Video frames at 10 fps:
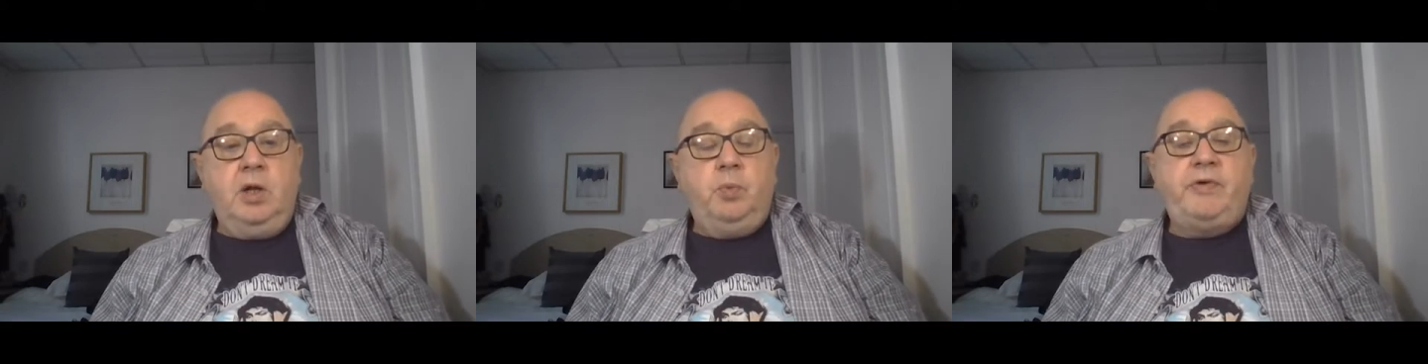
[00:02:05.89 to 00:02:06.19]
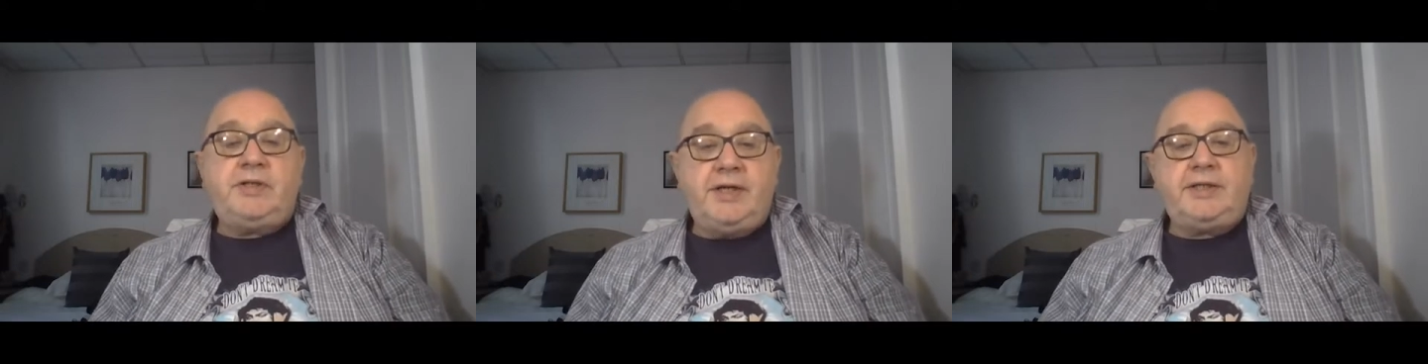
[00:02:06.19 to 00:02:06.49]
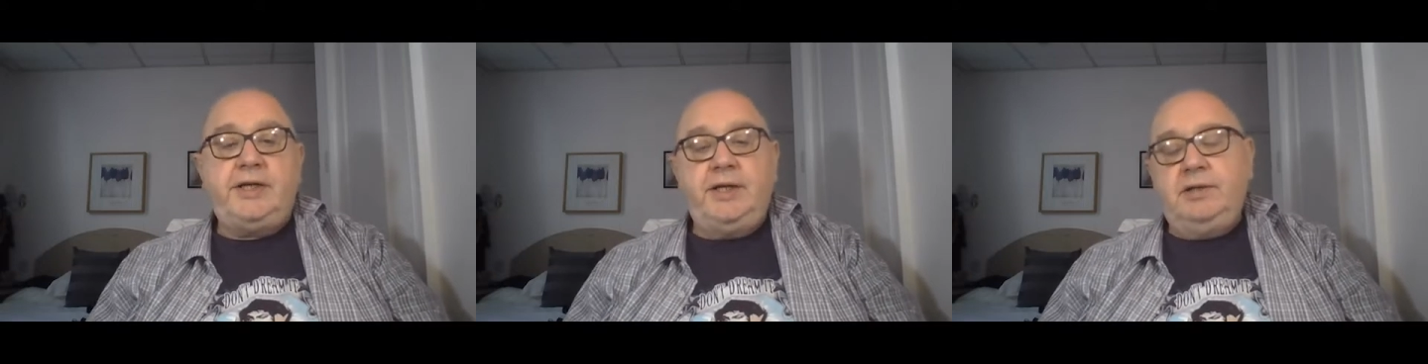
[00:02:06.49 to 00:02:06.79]
We're
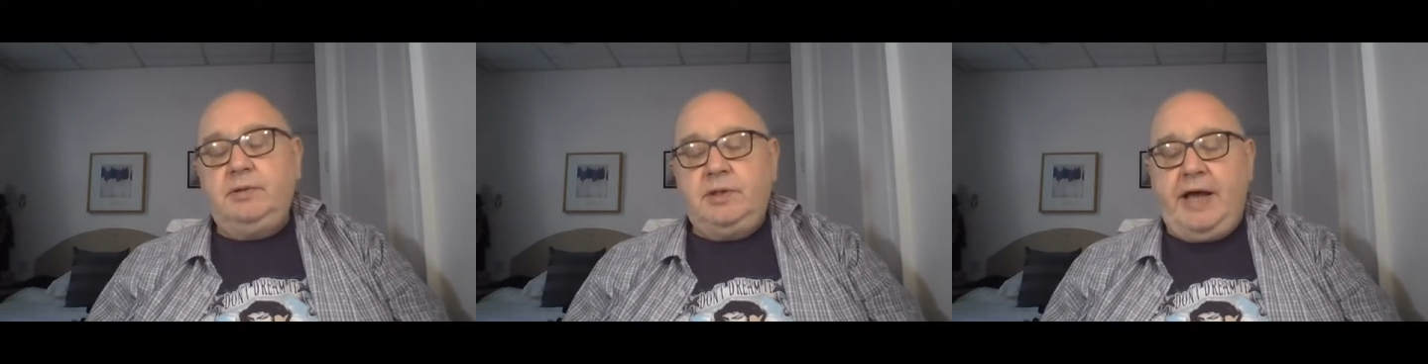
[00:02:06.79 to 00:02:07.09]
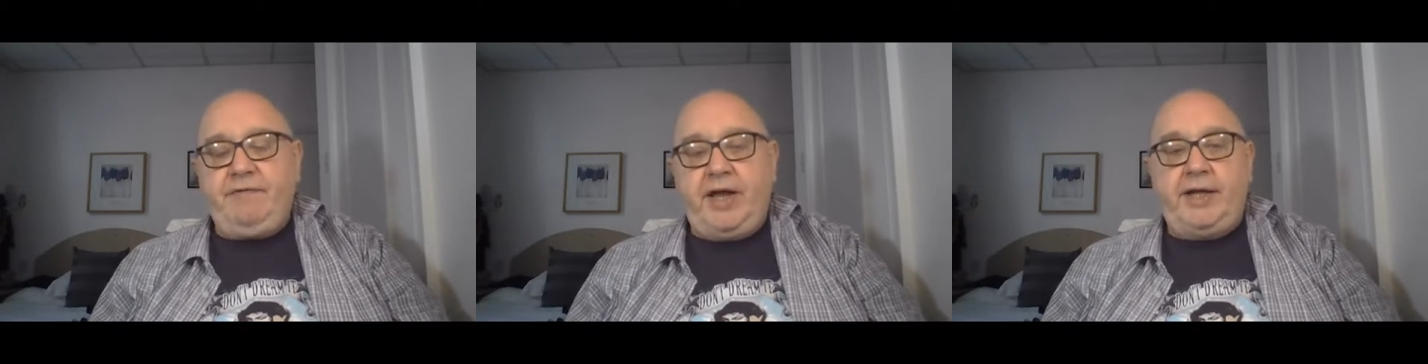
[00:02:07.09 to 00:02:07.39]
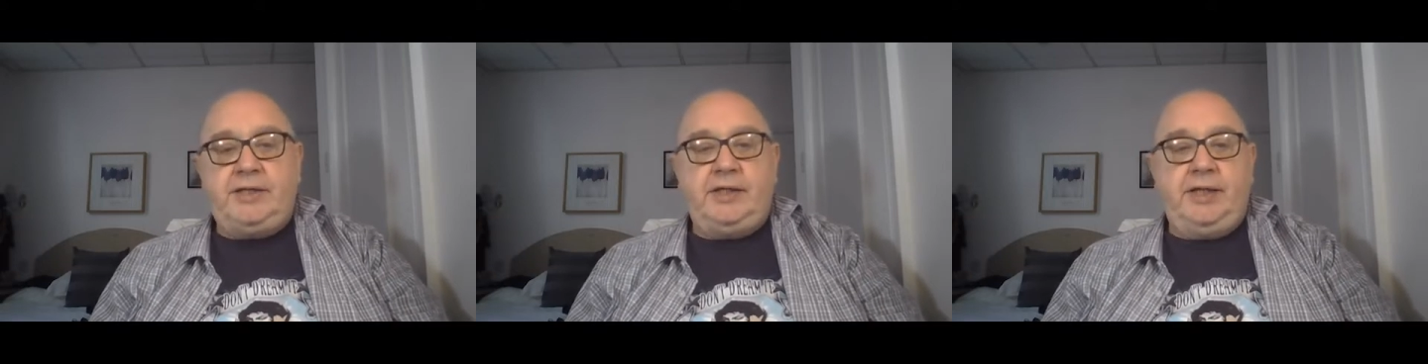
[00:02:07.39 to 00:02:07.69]
assisted in
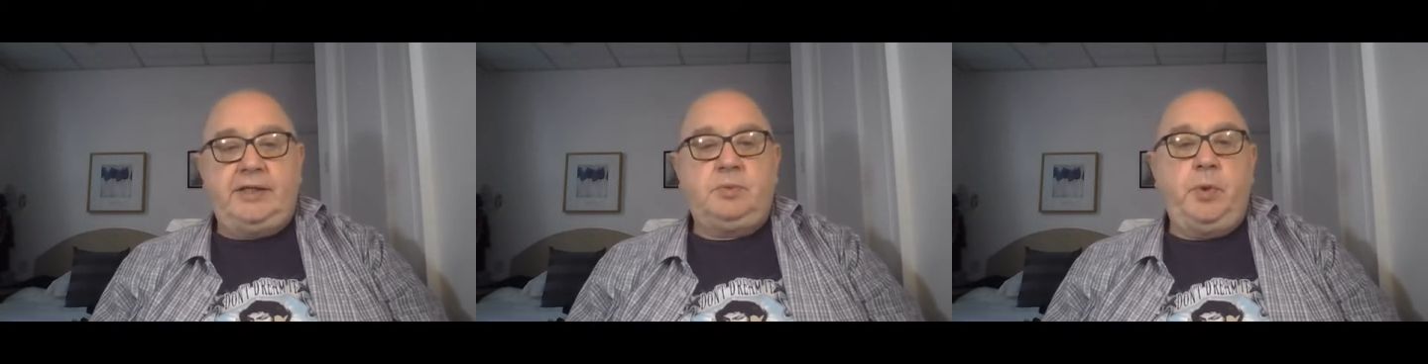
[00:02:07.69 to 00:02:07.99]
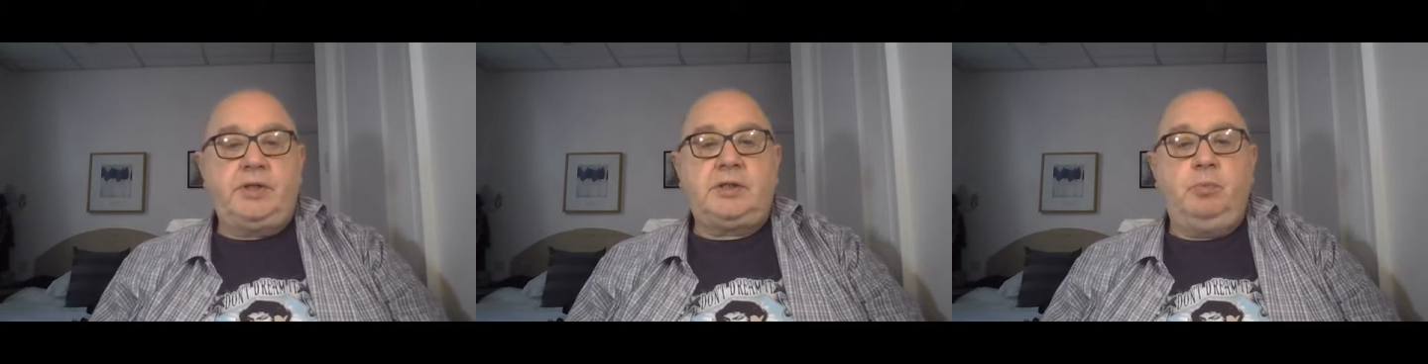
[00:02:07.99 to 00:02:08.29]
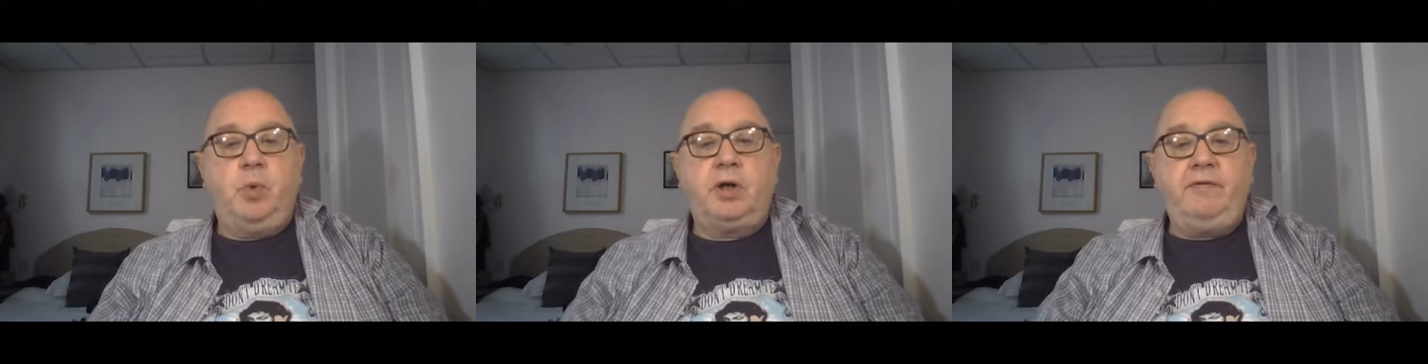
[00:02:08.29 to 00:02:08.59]
navigating this with
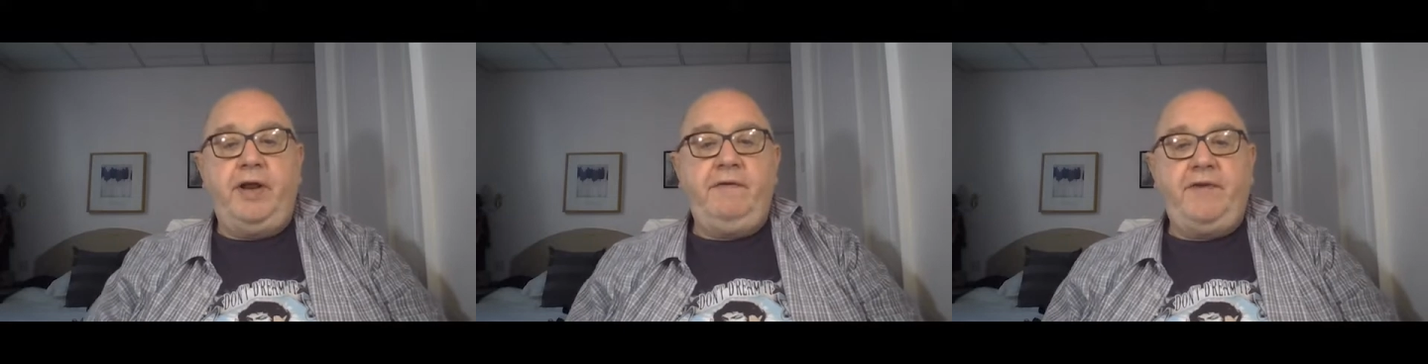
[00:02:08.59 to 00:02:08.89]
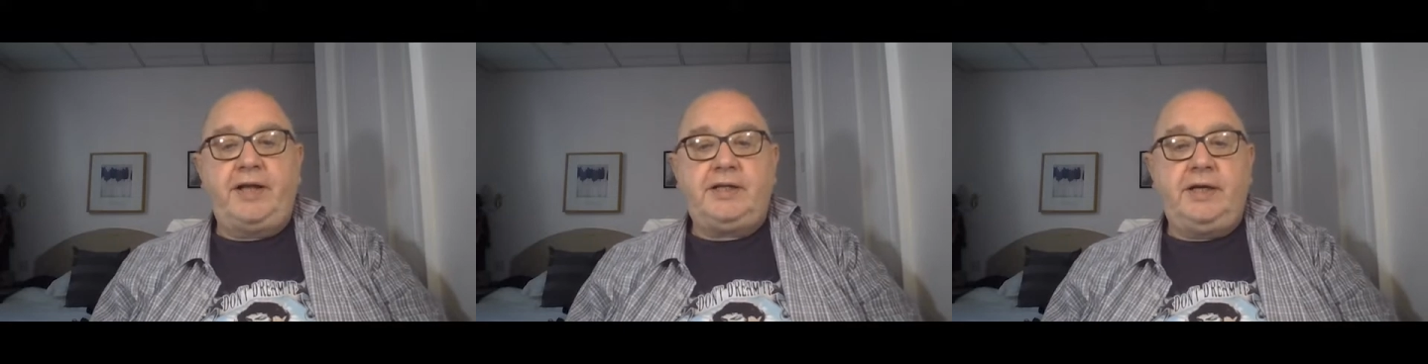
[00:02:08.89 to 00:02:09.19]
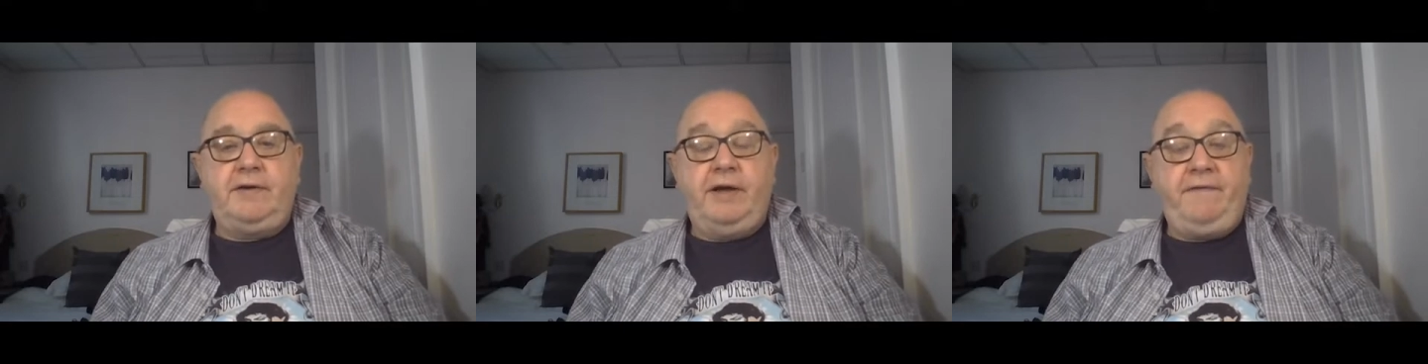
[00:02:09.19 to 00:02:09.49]
some wonderfully
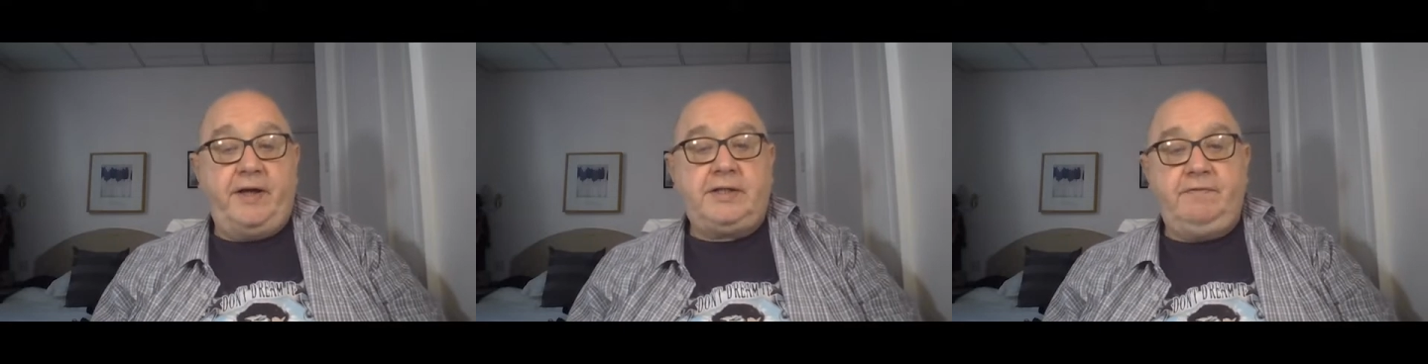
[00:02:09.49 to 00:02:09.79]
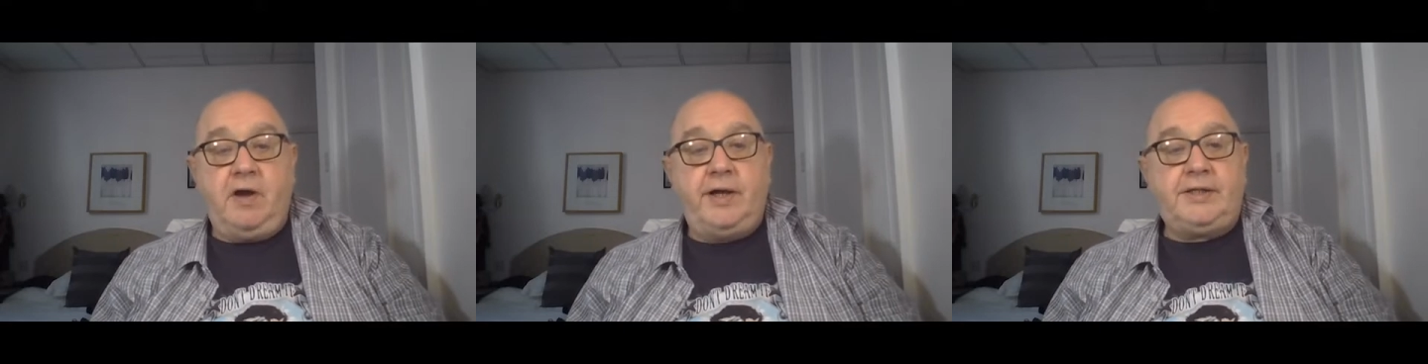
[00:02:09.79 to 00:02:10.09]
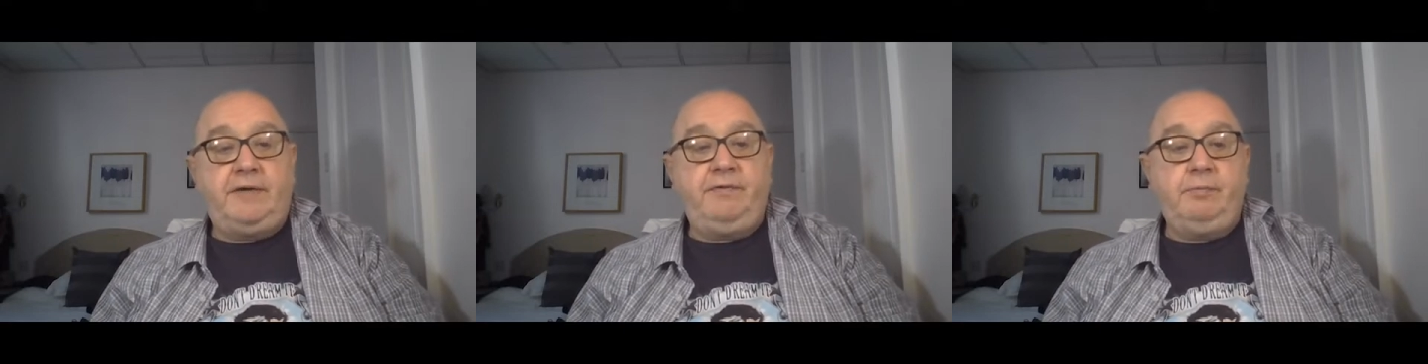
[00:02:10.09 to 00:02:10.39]
effective
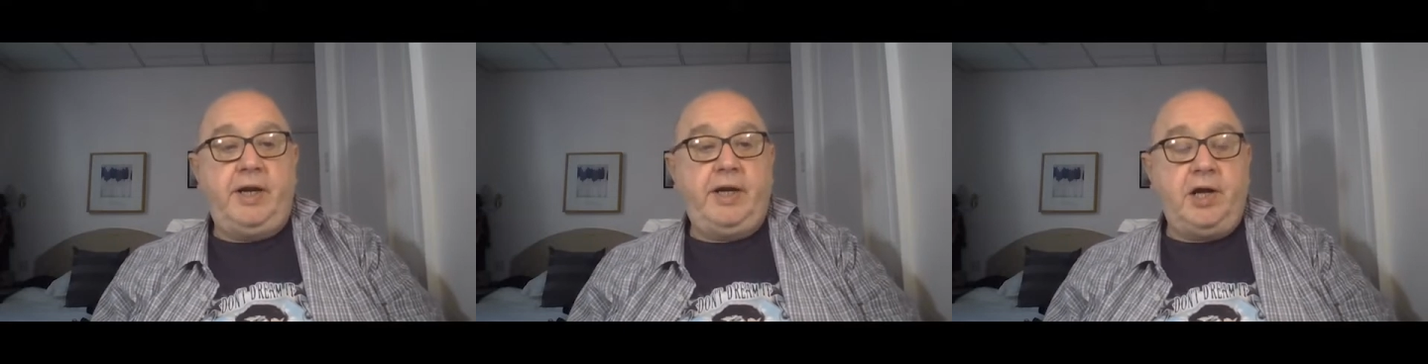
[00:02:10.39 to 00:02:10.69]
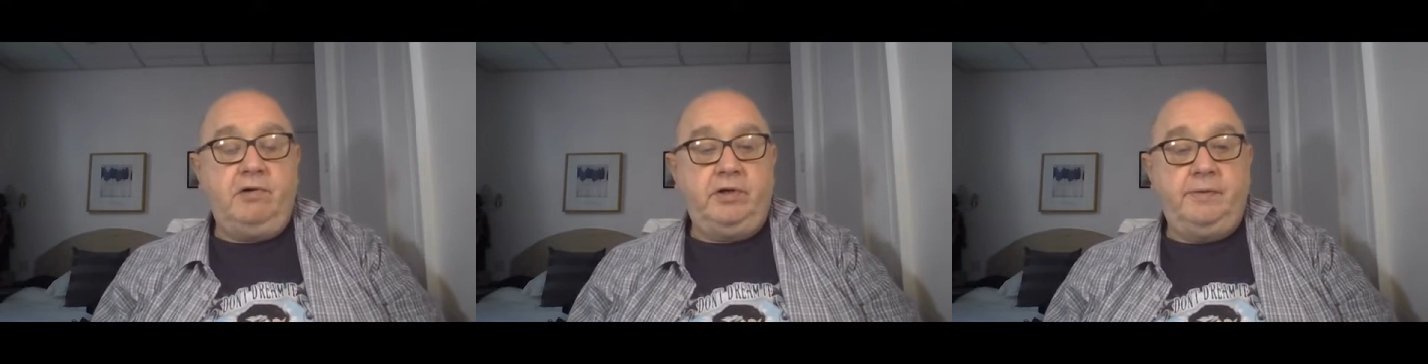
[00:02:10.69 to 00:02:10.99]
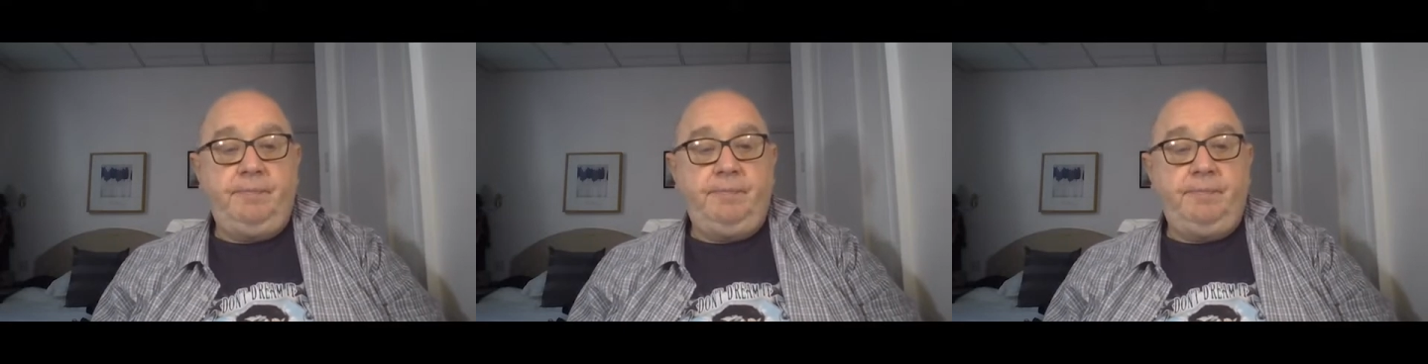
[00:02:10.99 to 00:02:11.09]
lighting from Lee Cohen.